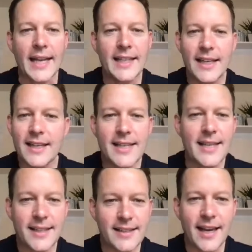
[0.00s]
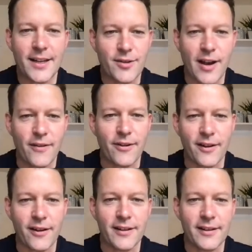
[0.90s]
need a designated
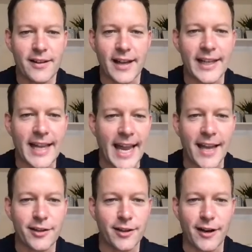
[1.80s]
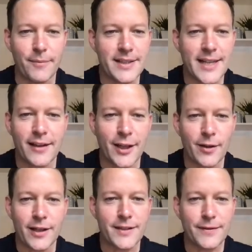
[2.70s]
driver. I need a handler. I've been telling you
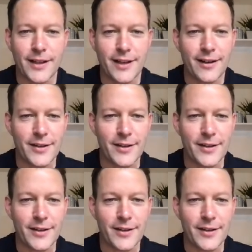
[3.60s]
this for years.